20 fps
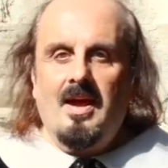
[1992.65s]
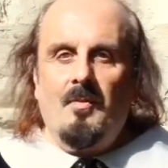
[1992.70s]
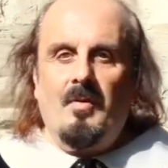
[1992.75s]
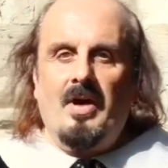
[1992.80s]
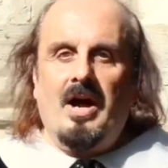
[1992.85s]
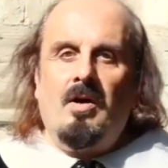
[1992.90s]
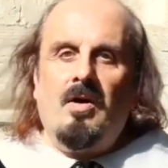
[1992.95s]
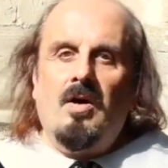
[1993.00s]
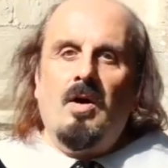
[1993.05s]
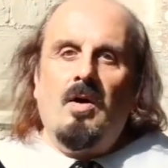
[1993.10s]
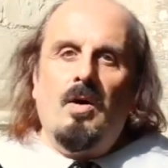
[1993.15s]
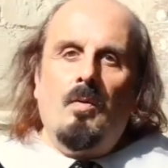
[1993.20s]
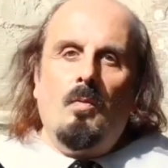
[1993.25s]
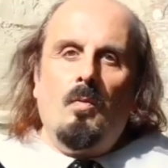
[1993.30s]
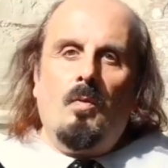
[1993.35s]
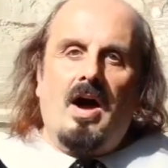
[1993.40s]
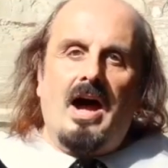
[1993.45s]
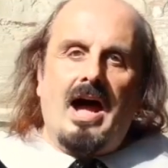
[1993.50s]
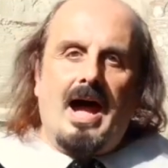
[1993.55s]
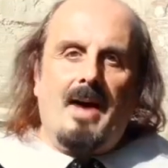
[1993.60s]
Well,
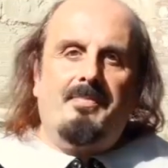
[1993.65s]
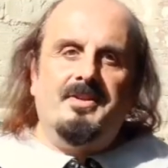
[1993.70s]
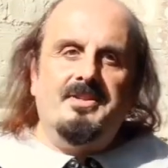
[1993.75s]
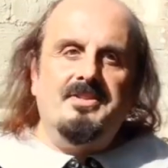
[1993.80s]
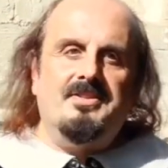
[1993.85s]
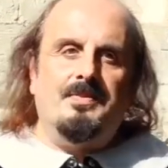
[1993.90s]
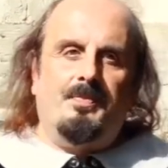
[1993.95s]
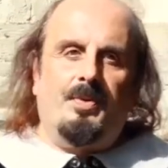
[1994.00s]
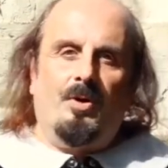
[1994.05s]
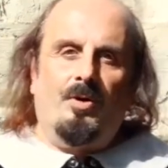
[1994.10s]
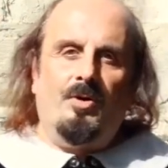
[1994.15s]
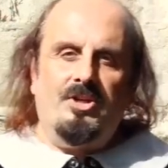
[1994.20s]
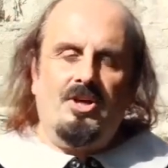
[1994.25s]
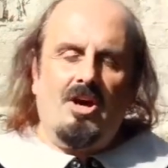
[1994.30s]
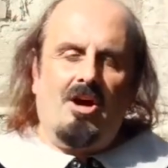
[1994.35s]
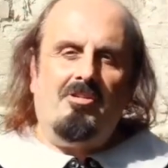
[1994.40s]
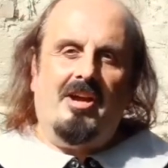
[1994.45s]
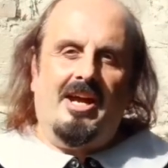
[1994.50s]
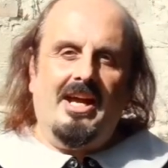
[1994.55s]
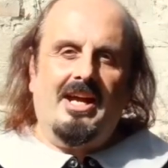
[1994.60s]
what happened to poor
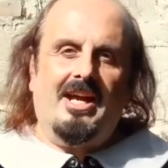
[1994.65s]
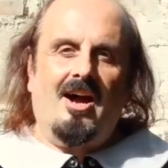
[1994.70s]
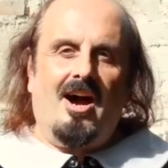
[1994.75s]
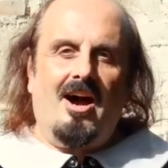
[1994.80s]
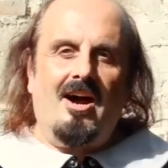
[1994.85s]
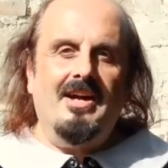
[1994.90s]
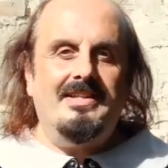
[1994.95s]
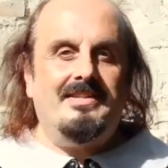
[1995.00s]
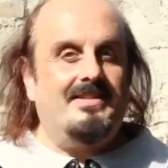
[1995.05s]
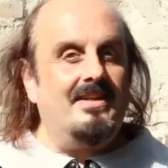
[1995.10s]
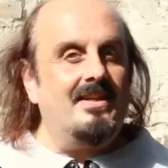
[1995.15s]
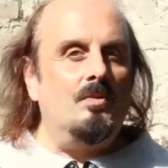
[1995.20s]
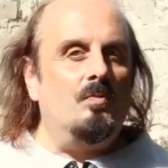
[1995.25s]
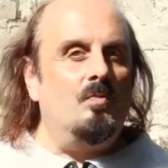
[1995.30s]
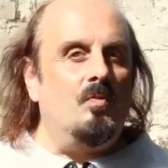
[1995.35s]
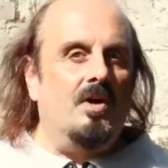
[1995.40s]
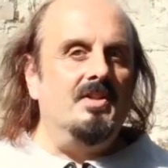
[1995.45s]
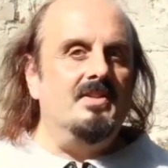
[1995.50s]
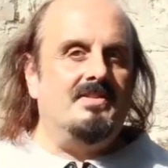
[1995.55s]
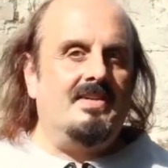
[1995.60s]
Yorick, I
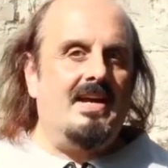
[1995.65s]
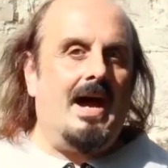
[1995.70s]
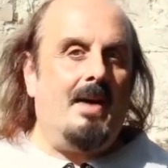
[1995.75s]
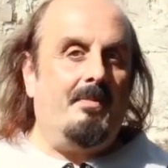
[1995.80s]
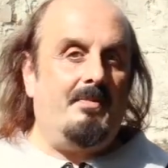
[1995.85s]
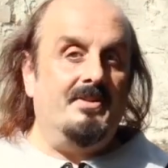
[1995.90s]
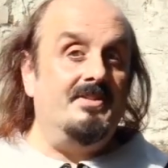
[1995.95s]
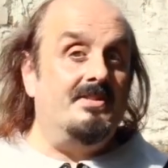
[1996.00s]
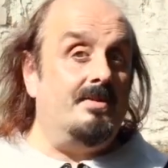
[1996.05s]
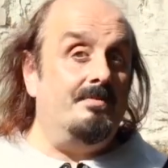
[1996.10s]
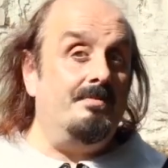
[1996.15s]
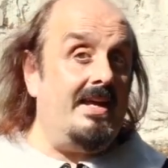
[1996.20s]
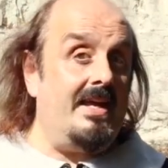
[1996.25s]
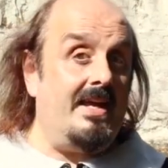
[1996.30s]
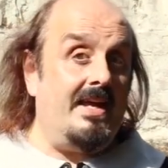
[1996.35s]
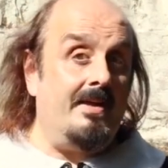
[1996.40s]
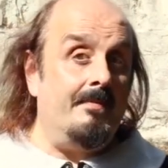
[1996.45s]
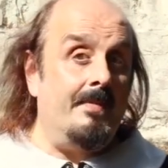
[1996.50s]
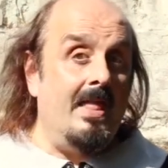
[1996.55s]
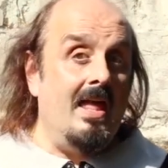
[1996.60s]
didn't want to happen to
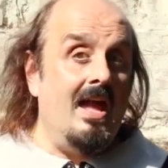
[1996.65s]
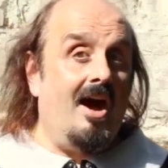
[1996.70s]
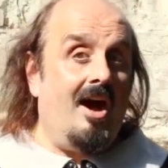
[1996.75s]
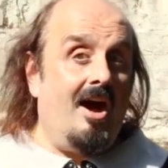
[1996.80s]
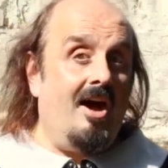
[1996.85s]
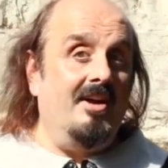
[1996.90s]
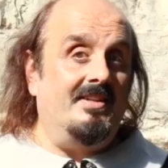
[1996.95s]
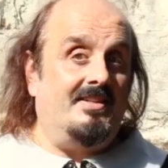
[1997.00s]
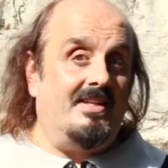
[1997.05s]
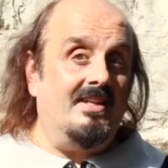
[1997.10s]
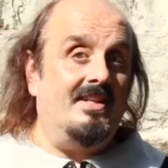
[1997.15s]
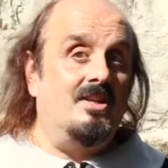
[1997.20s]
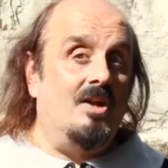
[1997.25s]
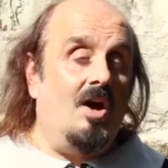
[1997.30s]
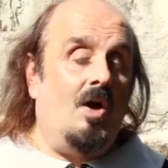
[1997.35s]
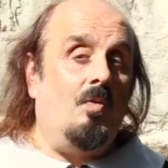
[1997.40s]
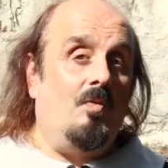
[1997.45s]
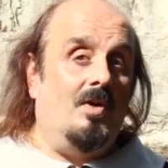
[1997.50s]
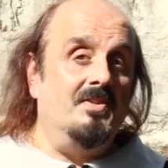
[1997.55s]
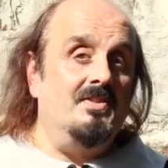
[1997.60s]
me. I did
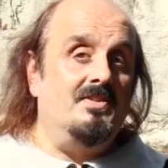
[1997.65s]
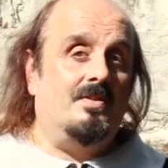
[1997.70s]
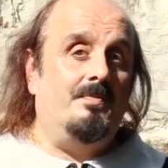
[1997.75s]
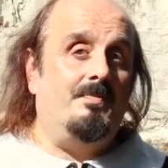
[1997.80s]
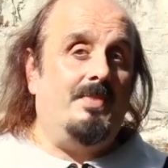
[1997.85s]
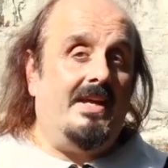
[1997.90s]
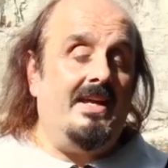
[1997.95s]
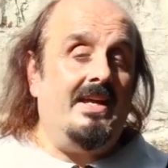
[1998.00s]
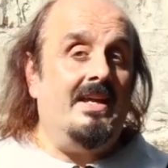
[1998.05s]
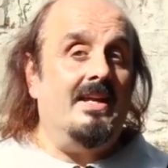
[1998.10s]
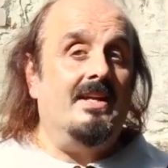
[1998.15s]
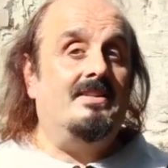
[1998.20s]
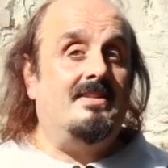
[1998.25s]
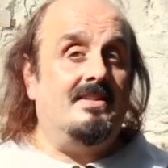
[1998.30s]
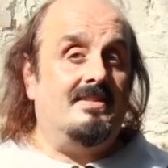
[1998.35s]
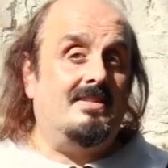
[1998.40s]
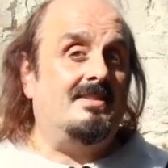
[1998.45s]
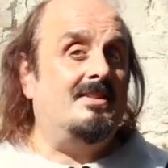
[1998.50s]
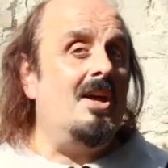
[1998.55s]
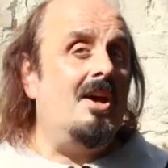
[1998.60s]
not want to be
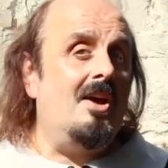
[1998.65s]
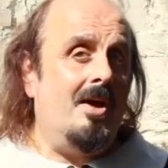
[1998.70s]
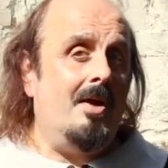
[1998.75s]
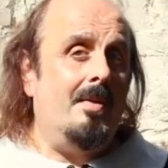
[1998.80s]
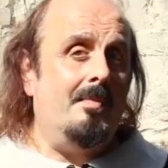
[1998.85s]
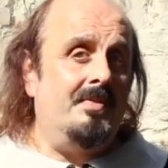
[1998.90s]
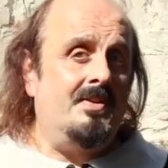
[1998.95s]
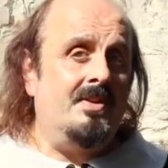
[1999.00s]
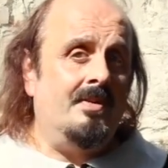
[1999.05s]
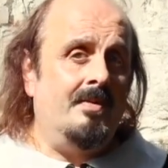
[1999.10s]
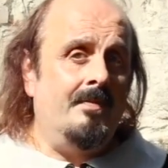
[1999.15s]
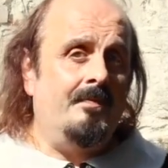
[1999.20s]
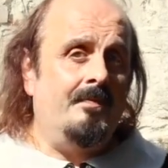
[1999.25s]
disturbed.